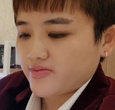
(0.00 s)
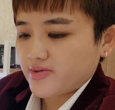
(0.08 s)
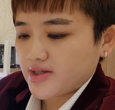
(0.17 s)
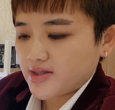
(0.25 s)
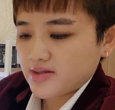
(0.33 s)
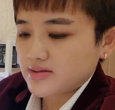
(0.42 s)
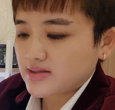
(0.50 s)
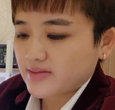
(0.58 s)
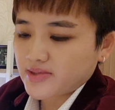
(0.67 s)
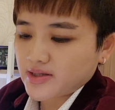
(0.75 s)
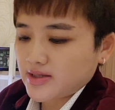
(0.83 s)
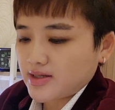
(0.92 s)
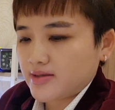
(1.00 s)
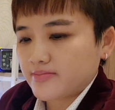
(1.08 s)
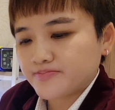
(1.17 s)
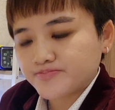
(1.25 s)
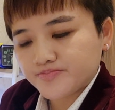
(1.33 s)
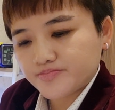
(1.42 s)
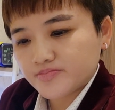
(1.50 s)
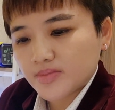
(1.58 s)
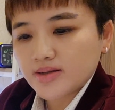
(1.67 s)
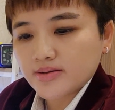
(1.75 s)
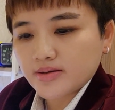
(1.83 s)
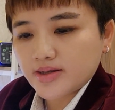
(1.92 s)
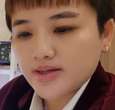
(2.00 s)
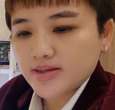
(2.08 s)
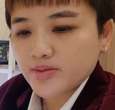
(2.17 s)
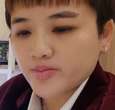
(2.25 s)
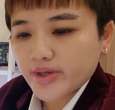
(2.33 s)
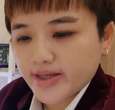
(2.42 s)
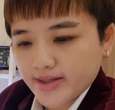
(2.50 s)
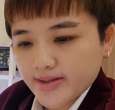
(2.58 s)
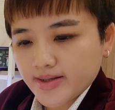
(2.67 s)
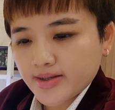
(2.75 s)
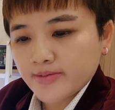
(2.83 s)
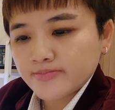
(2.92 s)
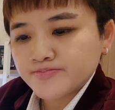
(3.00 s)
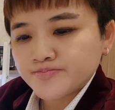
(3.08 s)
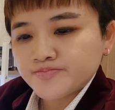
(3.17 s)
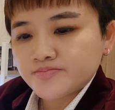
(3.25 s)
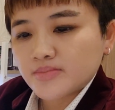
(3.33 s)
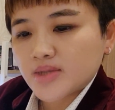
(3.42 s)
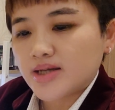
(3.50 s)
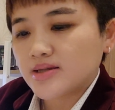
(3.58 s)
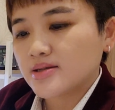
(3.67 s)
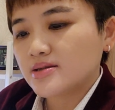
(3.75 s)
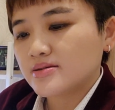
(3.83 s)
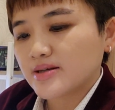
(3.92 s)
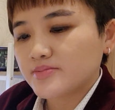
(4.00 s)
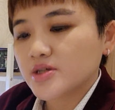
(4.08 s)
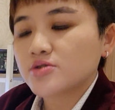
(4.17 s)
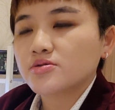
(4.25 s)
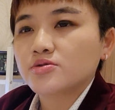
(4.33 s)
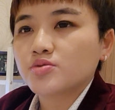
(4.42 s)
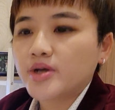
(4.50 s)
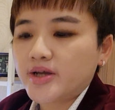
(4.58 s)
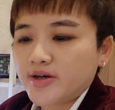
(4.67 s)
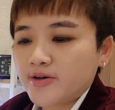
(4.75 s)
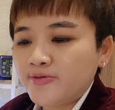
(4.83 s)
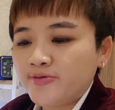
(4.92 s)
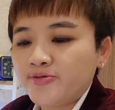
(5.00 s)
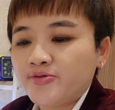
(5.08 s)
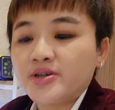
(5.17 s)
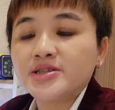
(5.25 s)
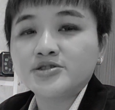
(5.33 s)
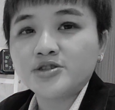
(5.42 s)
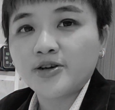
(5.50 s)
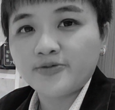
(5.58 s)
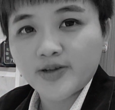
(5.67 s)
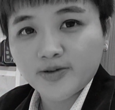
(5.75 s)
you've learned in chapter 10 in a way. And then chapter 12 is your